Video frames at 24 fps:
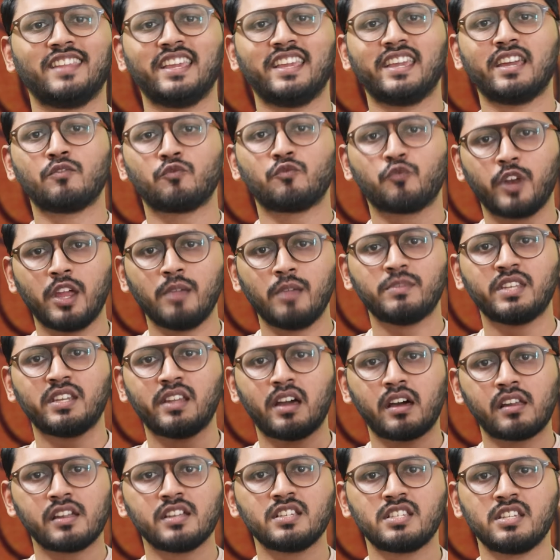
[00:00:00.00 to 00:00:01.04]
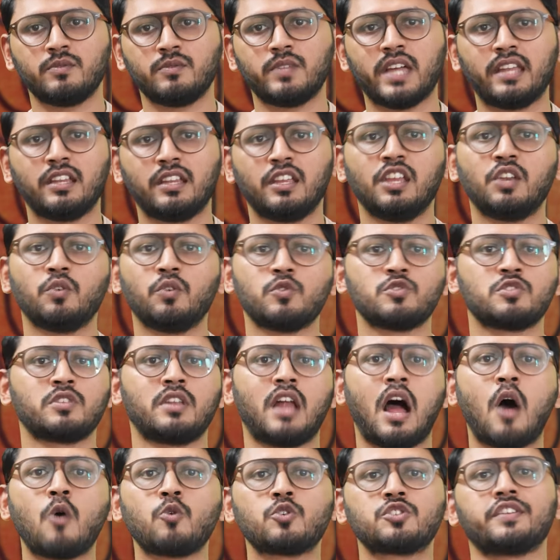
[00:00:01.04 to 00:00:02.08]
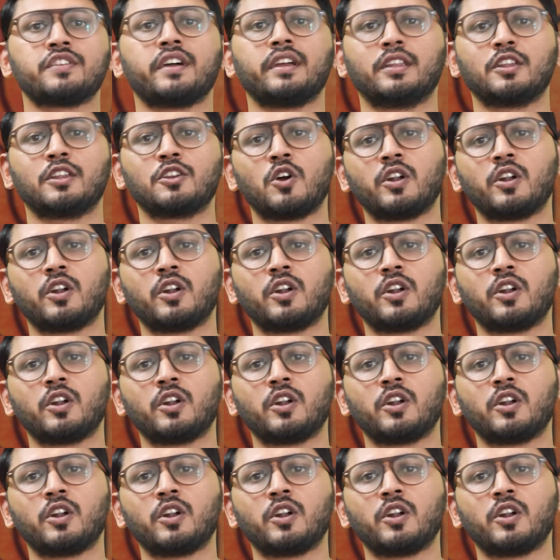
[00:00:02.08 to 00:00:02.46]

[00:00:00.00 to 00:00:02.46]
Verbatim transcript: they can frame the narrative that it was an outsider,